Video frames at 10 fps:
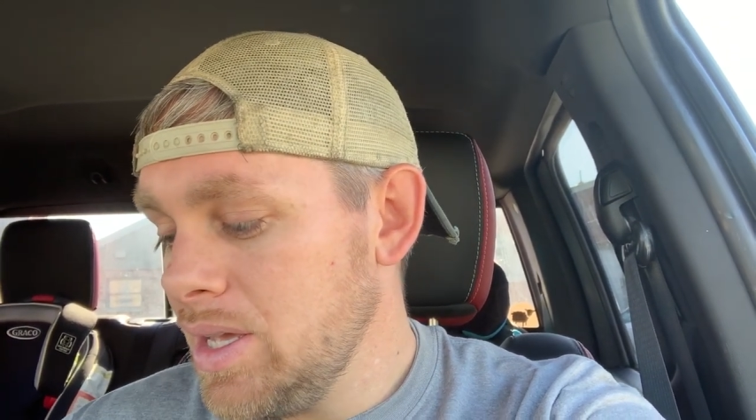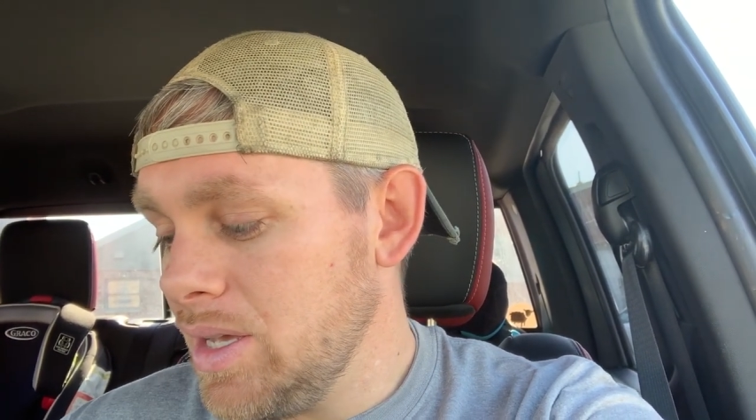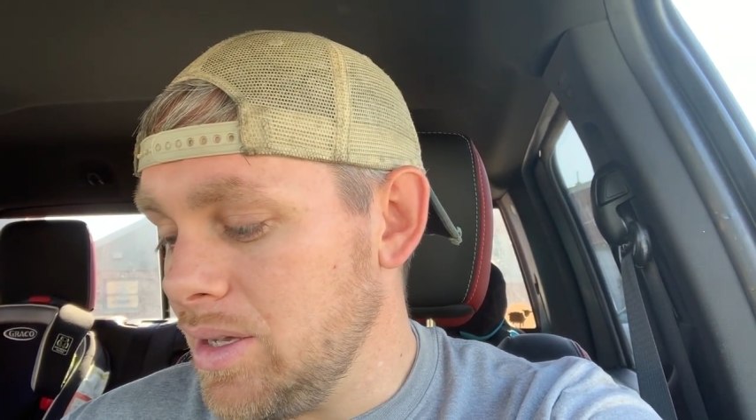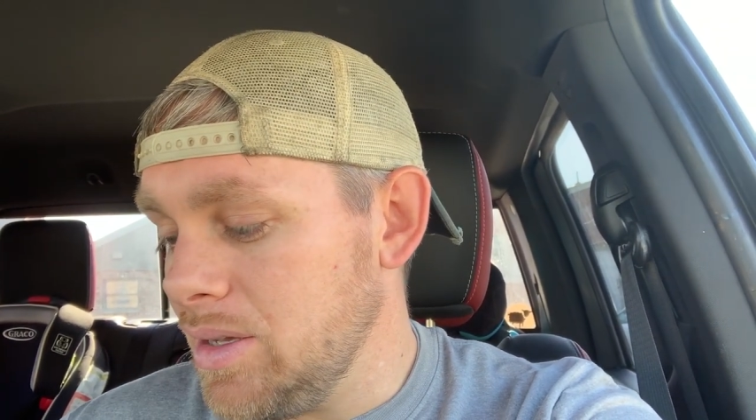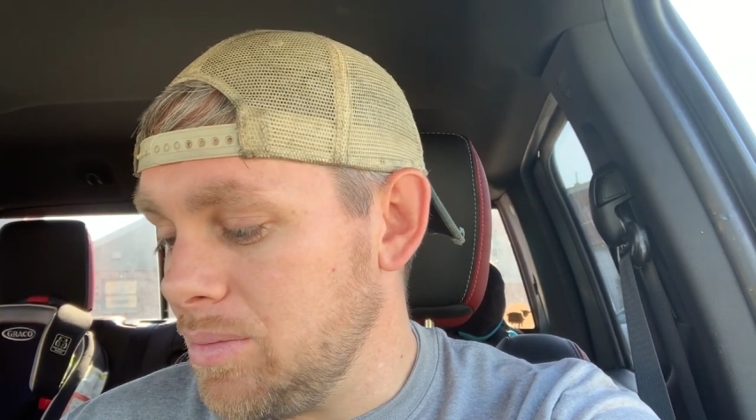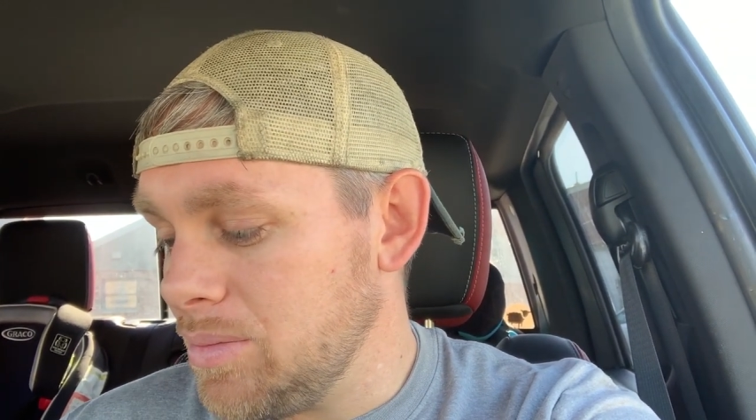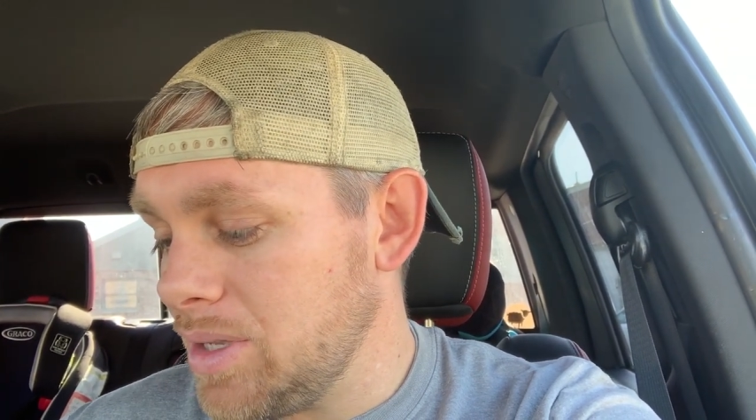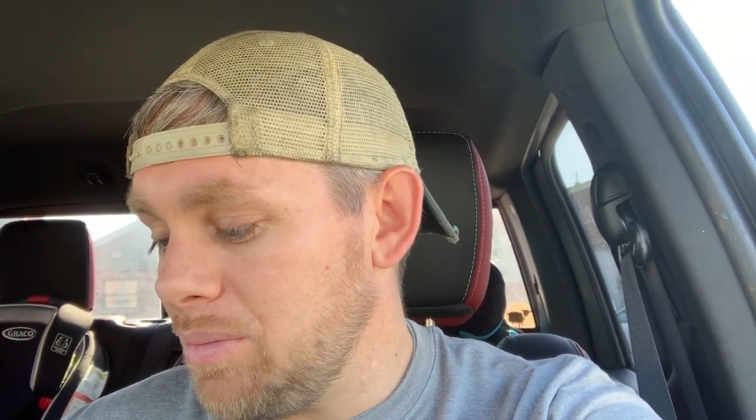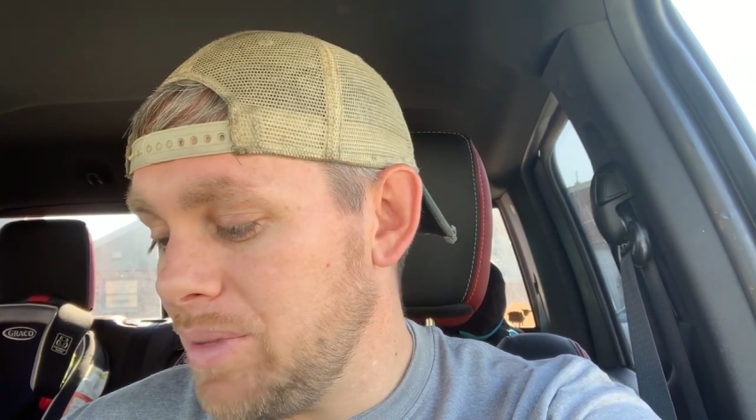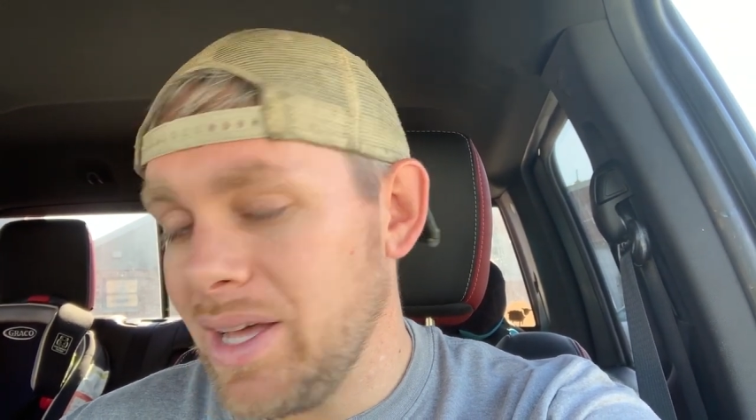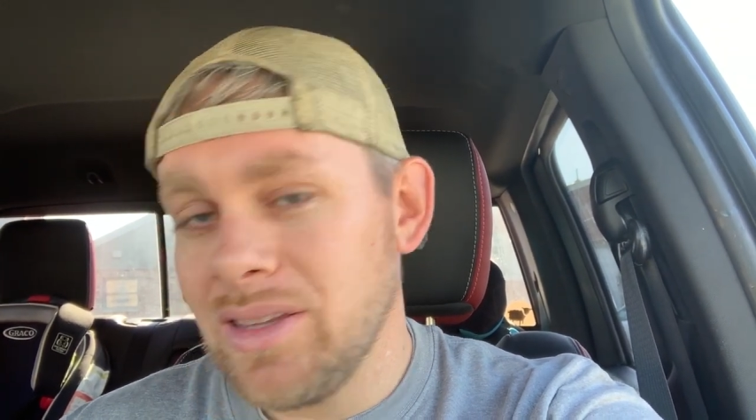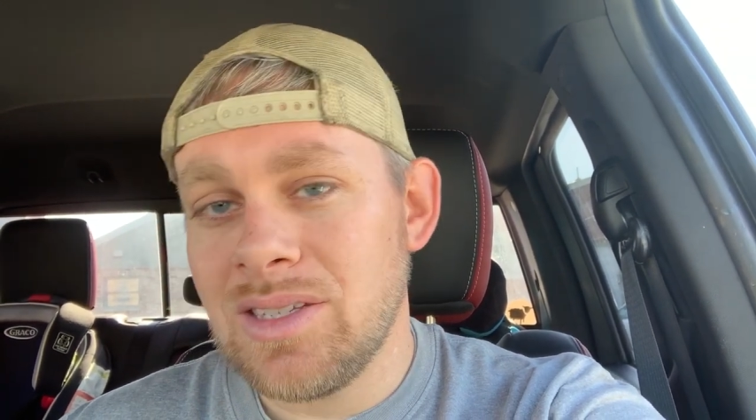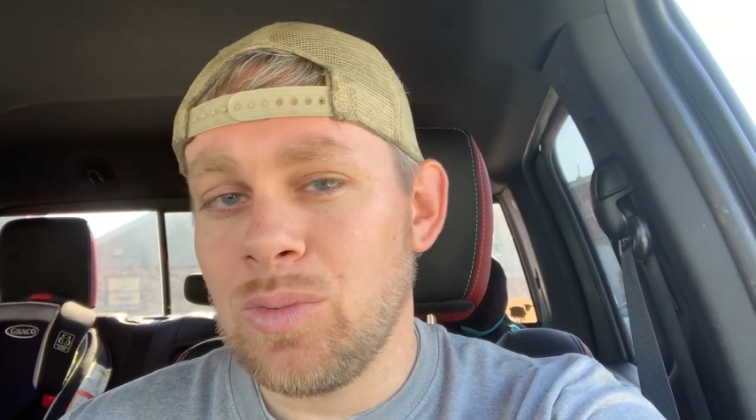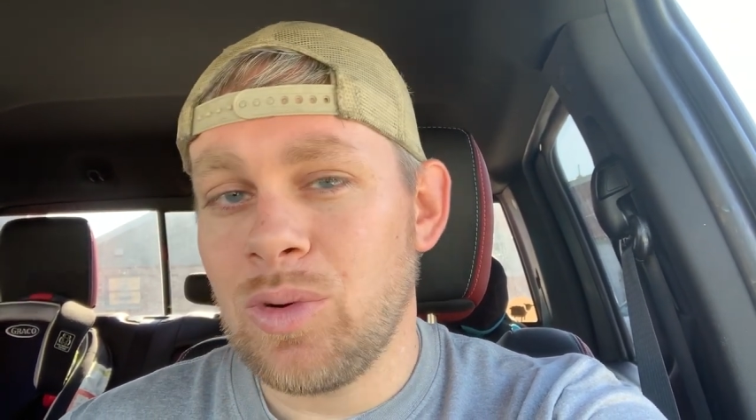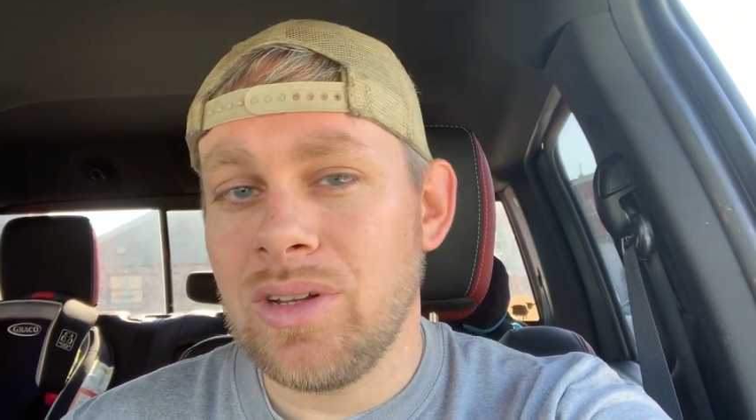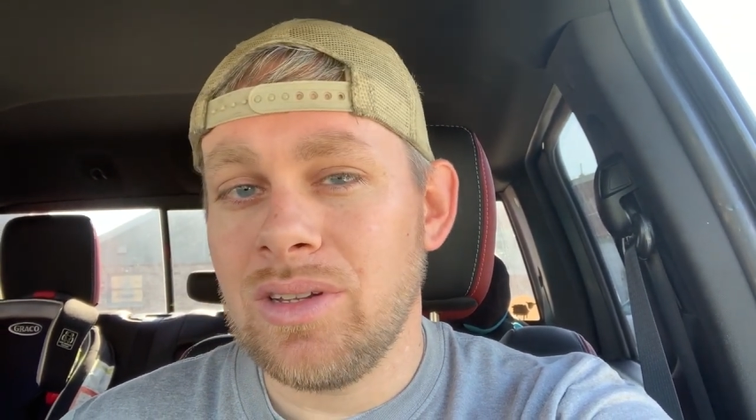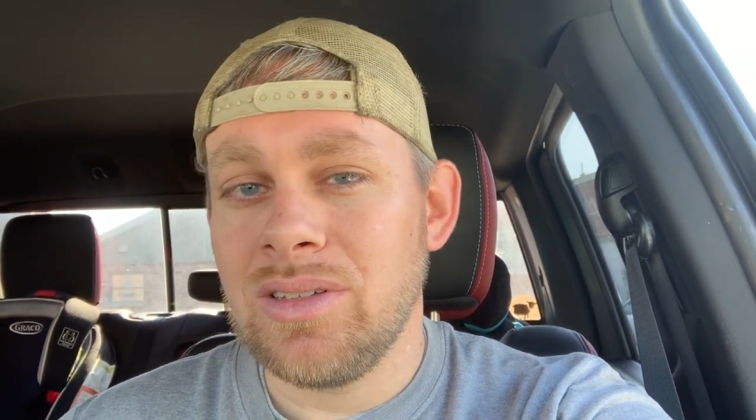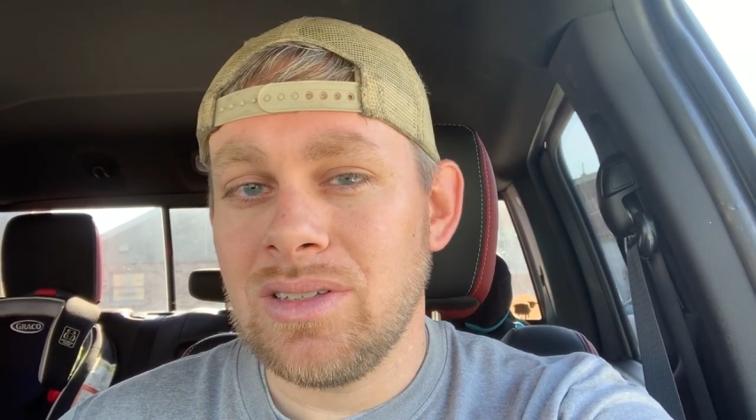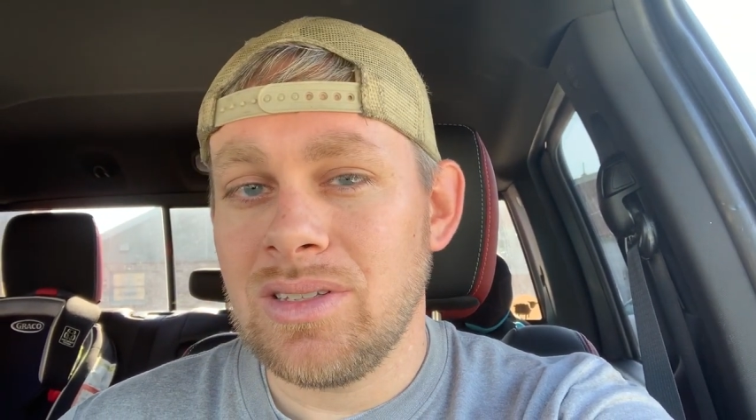Um, come down this morning